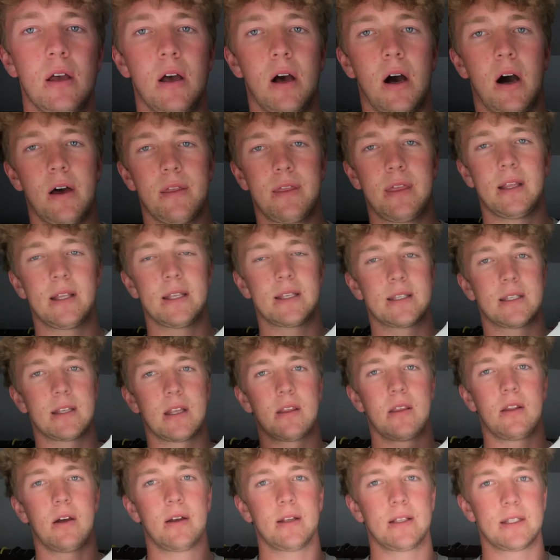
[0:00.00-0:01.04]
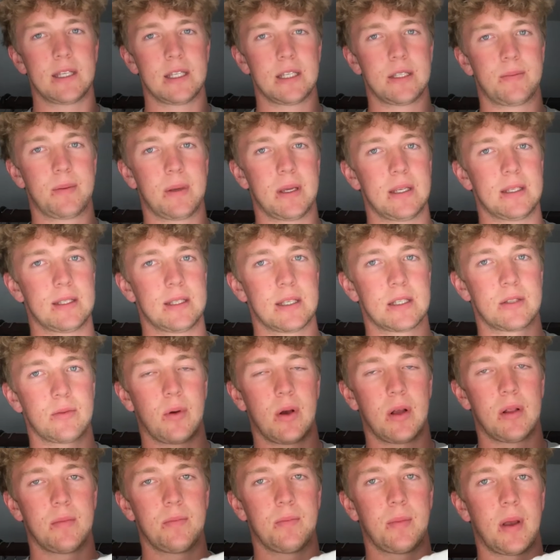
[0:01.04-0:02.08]
I think this is a 90s piece, this
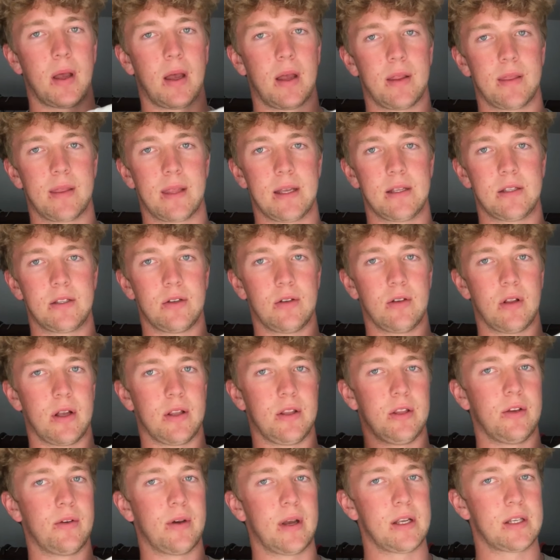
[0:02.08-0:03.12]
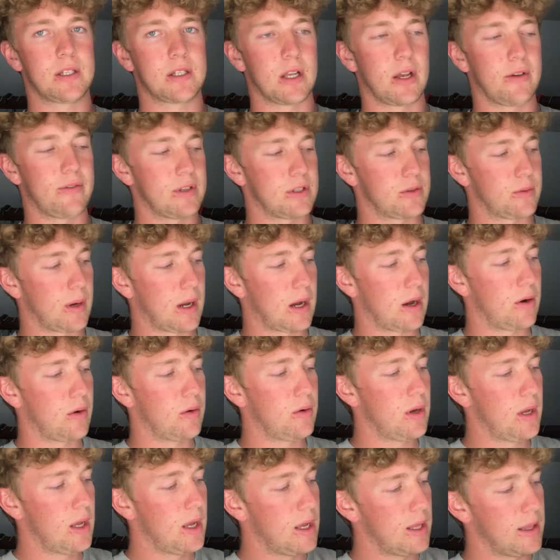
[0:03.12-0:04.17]
one, but they do like new age stuff as well.
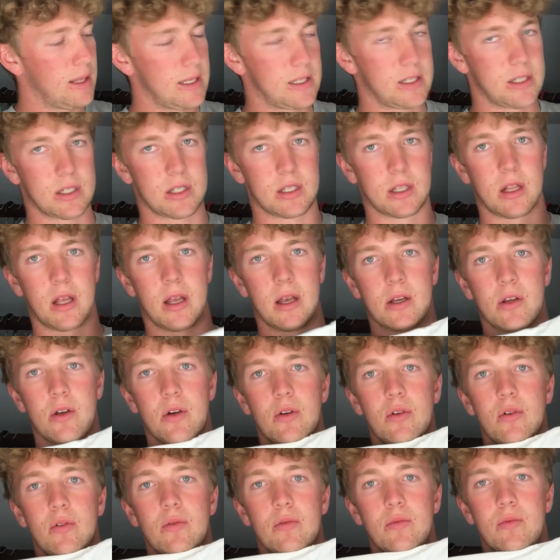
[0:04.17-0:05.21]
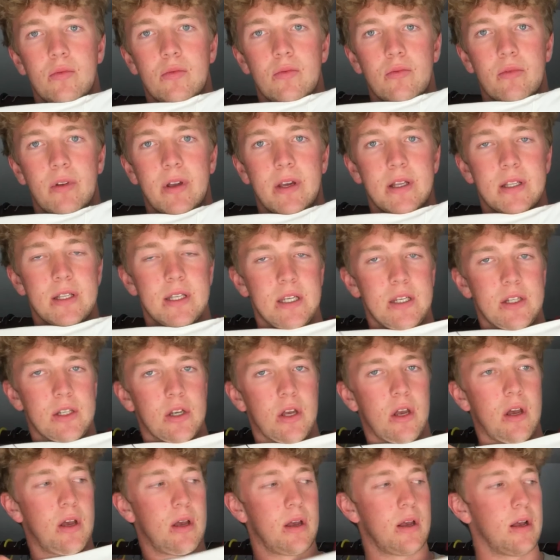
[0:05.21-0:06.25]
This is just like a cool ringer
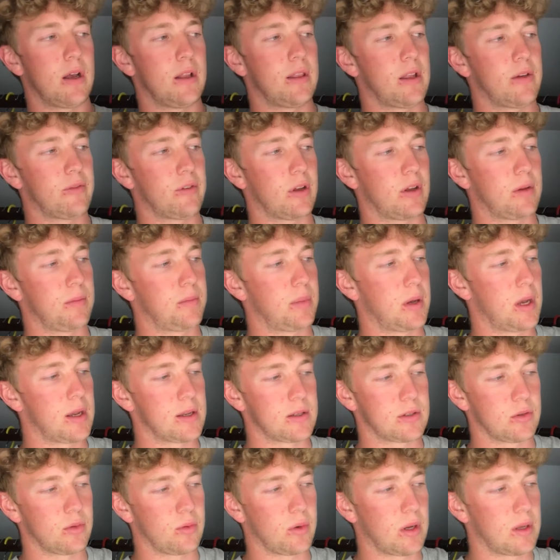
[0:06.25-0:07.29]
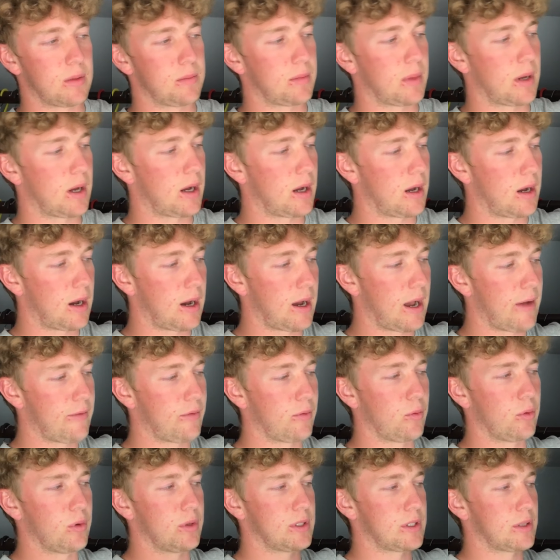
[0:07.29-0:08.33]
t-shirt, another personal one, but I haven't
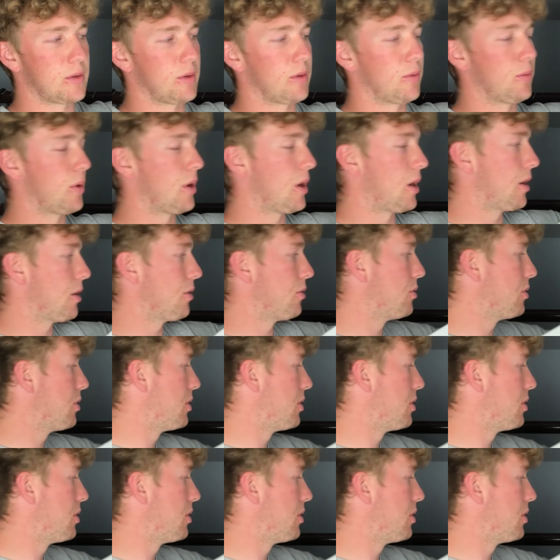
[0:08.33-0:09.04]
worn this one in a while.